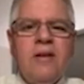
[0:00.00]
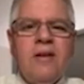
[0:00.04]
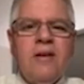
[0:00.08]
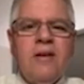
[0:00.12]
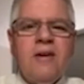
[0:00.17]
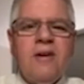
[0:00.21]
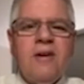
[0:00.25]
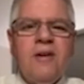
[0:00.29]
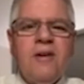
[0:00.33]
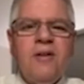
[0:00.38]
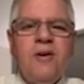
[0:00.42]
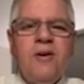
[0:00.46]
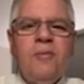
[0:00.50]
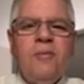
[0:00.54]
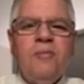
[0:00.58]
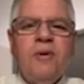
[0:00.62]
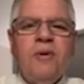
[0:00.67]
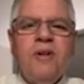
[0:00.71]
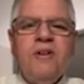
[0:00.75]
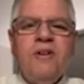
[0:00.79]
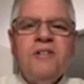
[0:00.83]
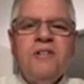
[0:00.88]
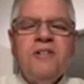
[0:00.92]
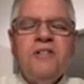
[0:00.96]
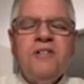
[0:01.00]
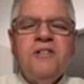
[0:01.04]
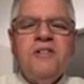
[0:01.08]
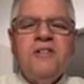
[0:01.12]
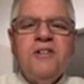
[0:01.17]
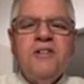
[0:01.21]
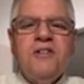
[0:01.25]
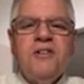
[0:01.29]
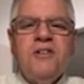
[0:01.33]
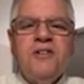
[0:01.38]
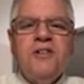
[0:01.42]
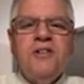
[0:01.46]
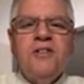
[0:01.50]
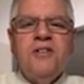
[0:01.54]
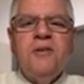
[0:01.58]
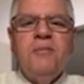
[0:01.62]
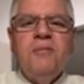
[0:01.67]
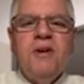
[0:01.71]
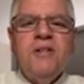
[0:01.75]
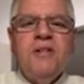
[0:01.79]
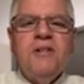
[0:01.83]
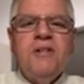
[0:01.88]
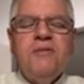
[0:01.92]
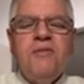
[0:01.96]
Hello, brothers and sisters of the
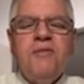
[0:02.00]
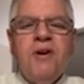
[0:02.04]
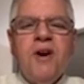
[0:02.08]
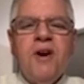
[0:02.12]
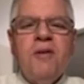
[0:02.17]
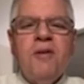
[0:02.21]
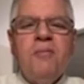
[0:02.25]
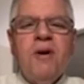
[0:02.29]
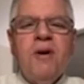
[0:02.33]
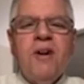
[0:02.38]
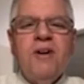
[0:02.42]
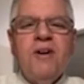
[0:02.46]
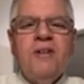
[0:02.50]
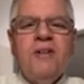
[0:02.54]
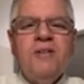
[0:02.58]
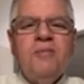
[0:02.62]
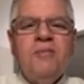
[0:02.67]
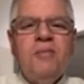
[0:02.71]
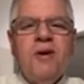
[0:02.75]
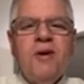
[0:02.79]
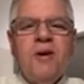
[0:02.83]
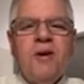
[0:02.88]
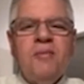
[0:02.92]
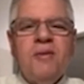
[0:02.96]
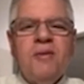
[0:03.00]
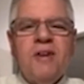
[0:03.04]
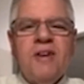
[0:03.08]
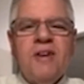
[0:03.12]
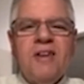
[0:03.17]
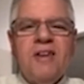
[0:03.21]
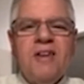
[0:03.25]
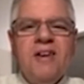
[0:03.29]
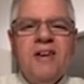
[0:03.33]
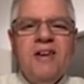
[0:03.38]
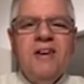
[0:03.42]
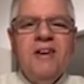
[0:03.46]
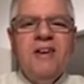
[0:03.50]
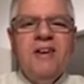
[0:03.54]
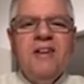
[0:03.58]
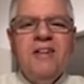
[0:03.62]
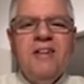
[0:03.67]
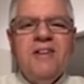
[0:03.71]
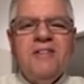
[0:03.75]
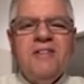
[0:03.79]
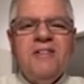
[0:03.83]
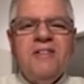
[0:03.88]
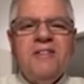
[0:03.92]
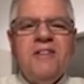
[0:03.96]
Mesa Fire Medical Department.
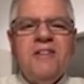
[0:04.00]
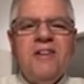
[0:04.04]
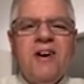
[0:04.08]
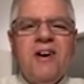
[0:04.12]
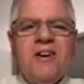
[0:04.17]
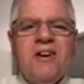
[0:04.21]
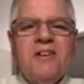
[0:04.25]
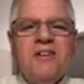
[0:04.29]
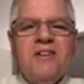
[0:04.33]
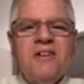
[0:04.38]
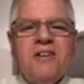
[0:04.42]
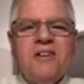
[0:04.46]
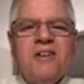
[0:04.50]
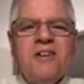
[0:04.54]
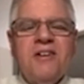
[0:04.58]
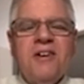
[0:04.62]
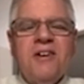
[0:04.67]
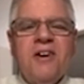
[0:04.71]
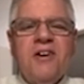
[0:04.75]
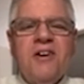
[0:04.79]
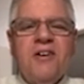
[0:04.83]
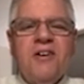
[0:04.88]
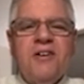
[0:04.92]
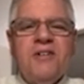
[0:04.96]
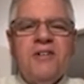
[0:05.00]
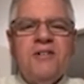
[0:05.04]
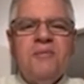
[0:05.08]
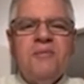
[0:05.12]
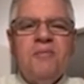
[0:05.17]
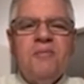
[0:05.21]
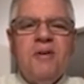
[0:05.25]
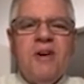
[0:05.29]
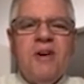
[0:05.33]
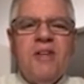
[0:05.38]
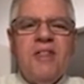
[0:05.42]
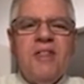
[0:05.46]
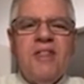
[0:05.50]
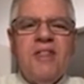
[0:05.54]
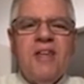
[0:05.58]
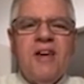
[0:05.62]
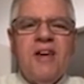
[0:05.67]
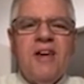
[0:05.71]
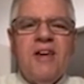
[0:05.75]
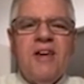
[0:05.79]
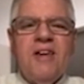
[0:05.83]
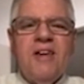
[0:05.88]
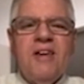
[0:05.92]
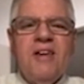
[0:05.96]
This is Dr. Gary Smith.
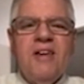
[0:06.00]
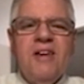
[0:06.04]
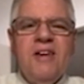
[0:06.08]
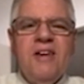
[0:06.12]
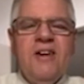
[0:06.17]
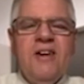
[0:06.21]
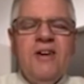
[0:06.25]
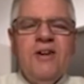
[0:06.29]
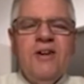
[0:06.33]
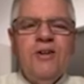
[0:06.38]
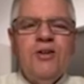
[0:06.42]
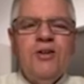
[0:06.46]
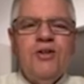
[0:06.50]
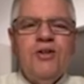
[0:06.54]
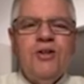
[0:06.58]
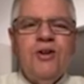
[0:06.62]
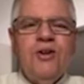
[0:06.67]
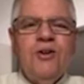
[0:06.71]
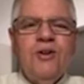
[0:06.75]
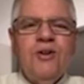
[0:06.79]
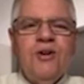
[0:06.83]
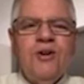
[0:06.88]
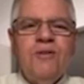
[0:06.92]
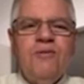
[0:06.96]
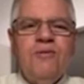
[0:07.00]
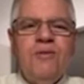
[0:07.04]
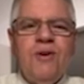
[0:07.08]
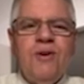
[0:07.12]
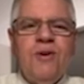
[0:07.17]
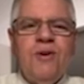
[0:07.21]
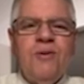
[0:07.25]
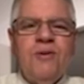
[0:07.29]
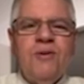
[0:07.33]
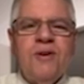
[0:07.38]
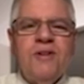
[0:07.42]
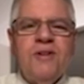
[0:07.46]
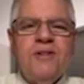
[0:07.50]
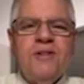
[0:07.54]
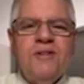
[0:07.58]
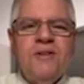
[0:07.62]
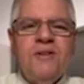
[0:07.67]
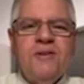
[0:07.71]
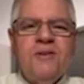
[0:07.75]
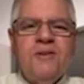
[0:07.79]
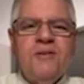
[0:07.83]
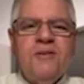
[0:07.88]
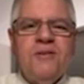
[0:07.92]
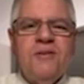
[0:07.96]
I so look forward
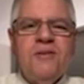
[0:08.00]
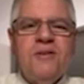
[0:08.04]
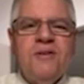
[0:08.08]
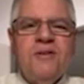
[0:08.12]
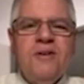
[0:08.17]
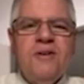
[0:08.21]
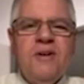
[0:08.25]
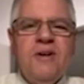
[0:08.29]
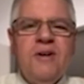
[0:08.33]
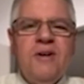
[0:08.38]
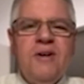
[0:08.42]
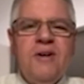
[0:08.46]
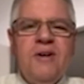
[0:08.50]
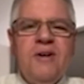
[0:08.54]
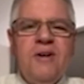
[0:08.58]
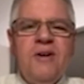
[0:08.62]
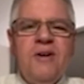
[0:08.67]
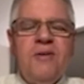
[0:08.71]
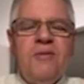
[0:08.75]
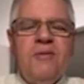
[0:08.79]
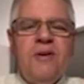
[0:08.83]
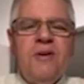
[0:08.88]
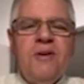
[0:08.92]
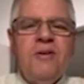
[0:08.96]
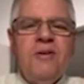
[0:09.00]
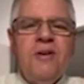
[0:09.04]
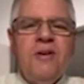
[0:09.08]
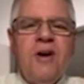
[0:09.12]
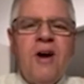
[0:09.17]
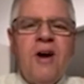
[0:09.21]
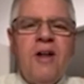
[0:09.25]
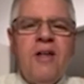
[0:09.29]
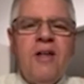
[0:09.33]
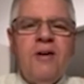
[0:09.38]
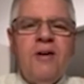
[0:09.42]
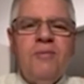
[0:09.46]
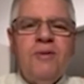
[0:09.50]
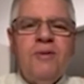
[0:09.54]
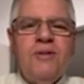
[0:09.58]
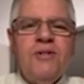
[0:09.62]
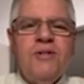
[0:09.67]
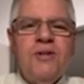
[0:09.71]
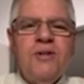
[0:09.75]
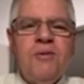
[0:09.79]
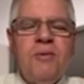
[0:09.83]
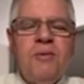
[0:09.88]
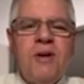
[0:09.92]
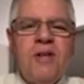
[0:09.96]
to reuniting with
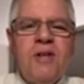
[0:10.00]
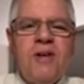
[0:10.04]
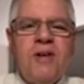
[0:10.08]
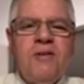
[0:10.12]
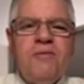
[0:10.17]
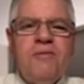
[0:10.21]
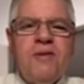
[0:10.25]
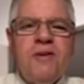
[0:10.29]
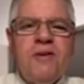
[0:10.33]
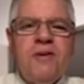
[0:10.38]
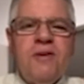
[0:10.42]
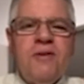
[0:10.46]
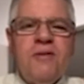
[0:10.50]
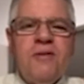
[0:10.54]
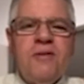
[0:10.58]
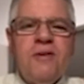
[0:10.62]
so many of you